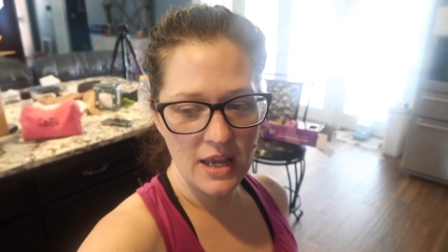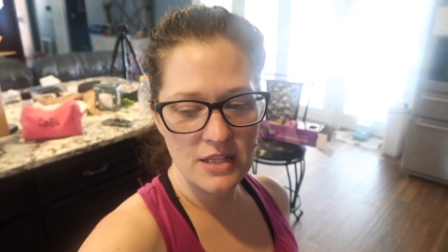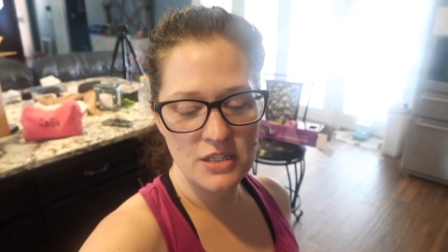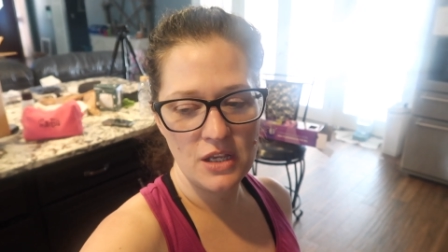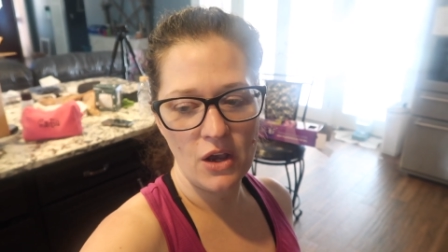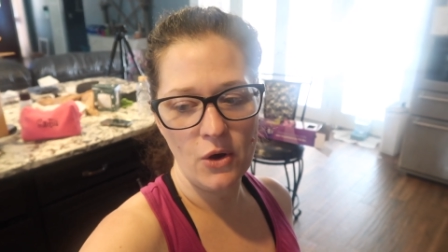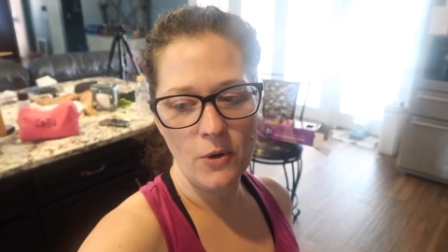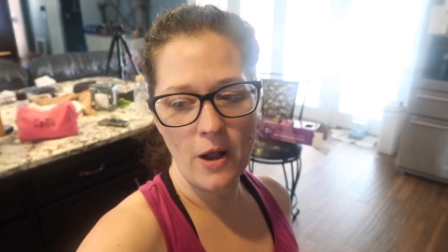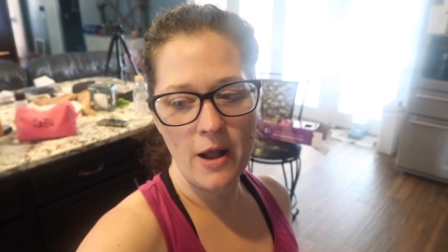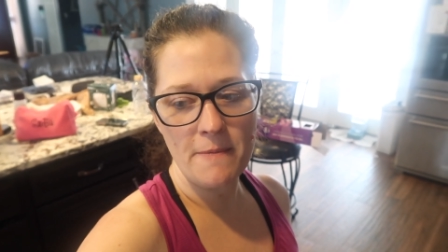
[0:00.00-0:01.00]
And
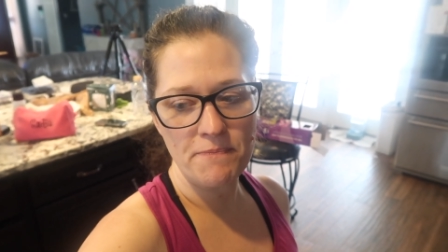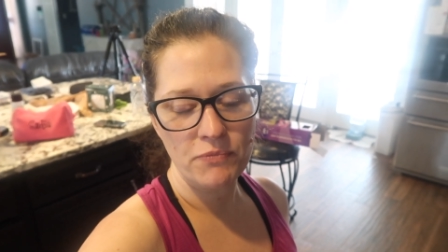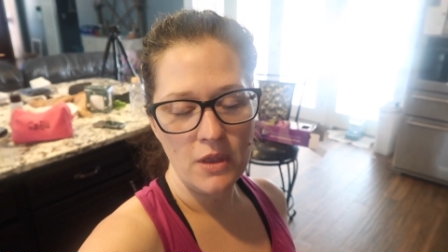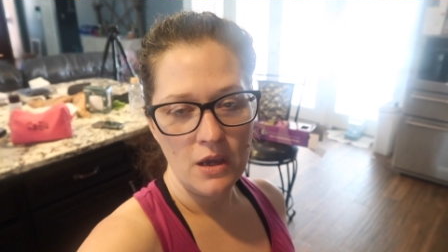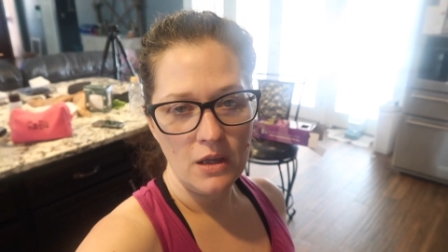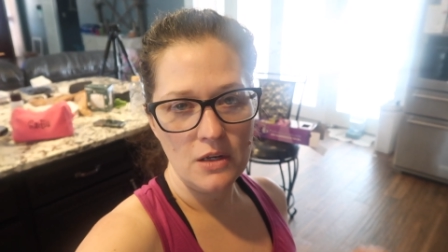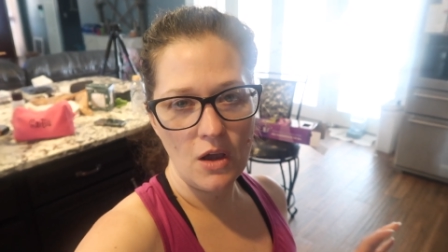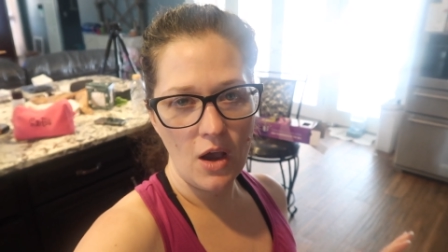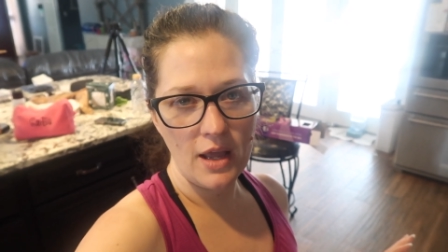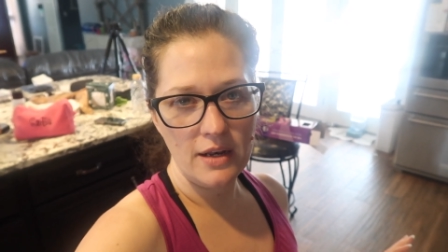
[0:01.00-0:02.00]
so um,
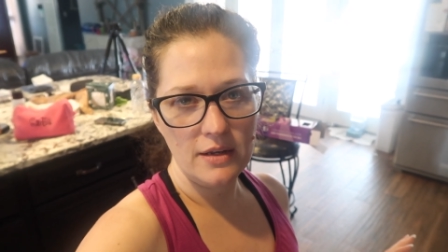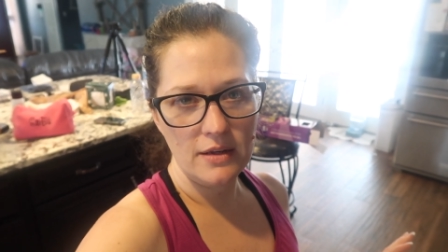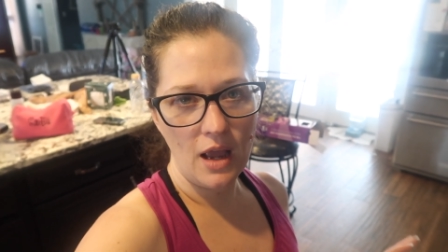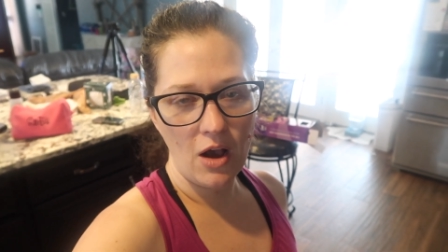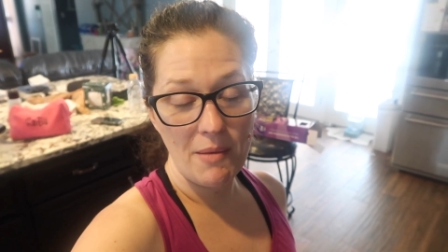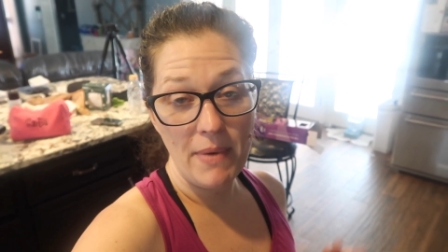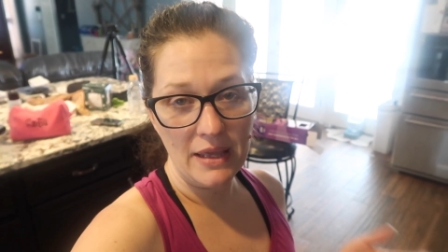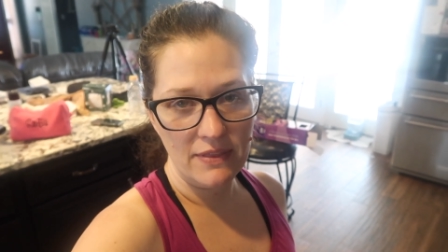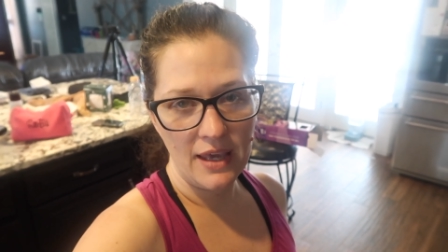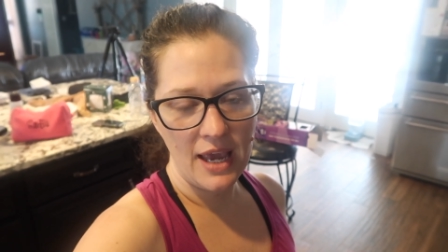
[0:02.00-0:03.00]
not how I
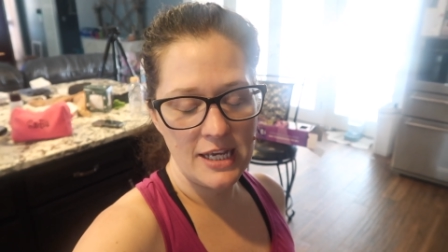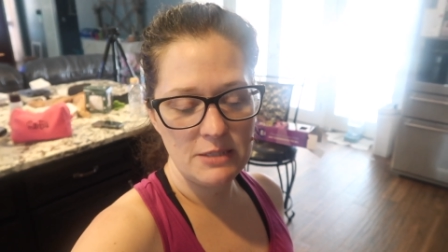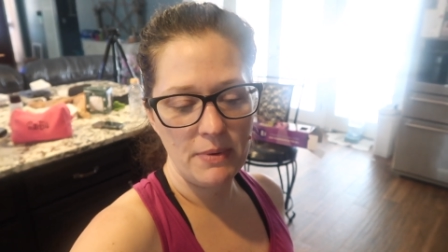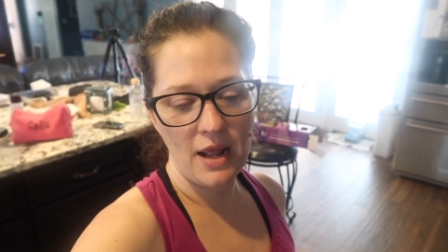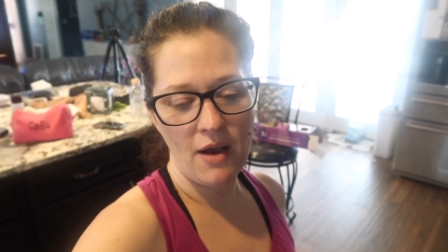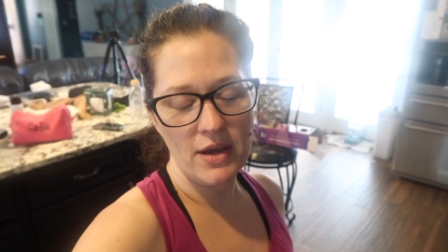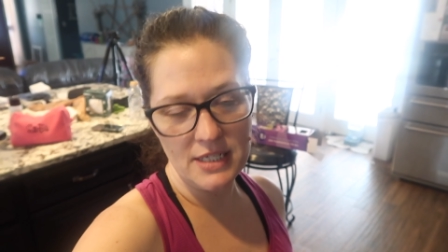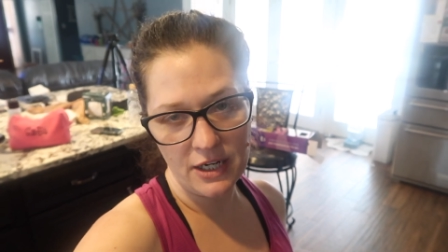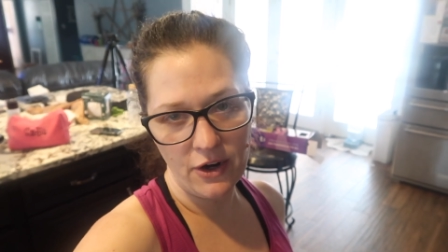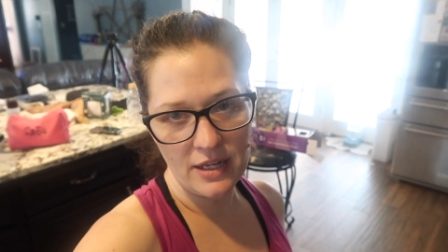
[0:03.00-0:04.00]
bake the cakes, but how I
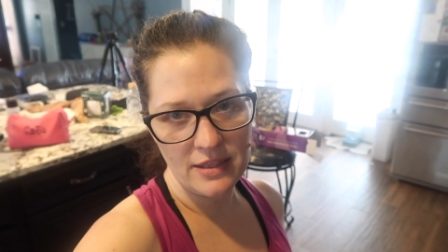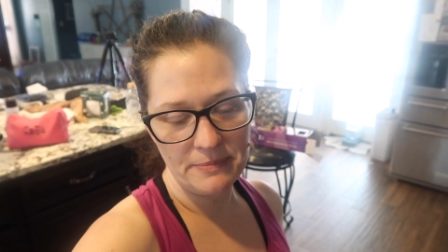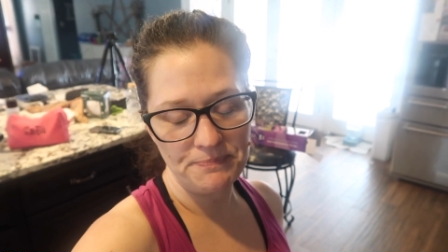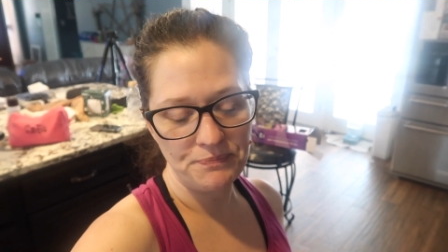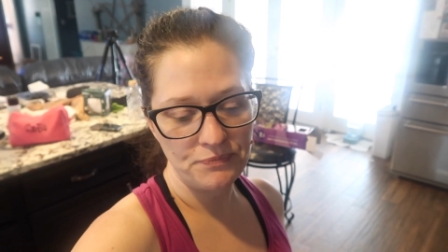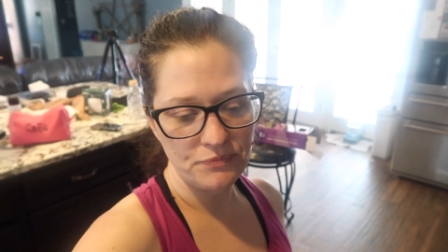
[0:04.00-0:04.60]
decorate them